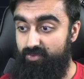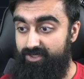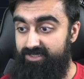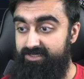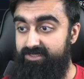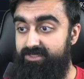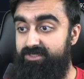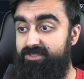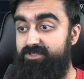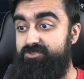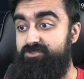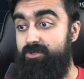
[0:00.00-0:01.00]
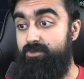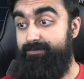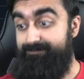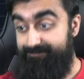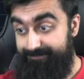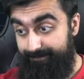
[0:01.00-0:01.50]
Okay,
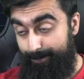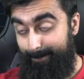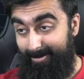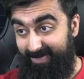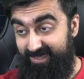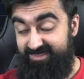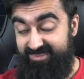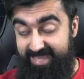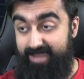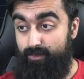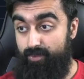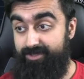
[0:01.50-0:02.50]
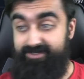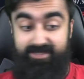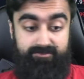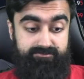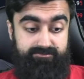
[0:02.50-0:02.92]
so that worked out.